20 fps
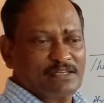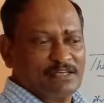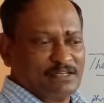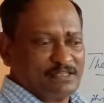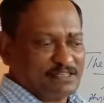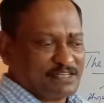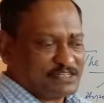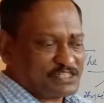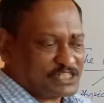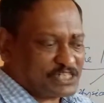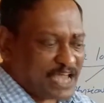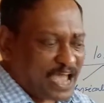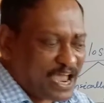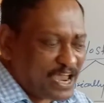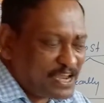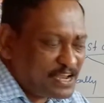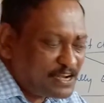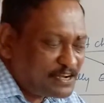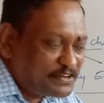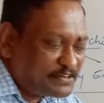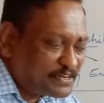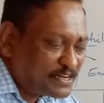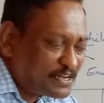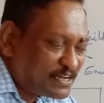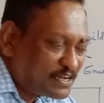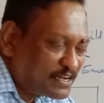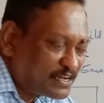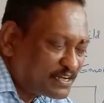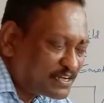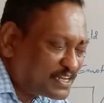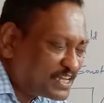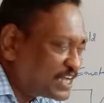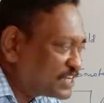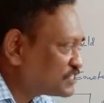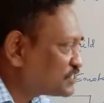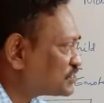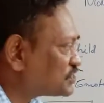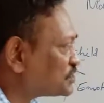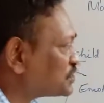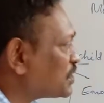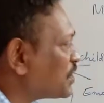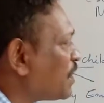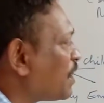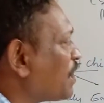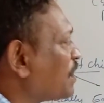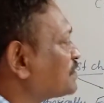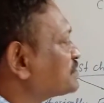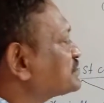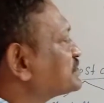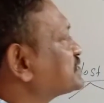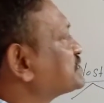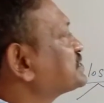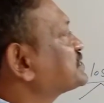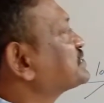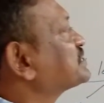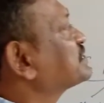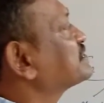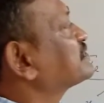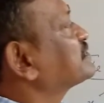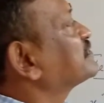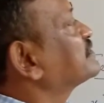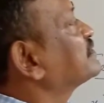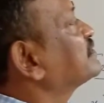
The child gets lost.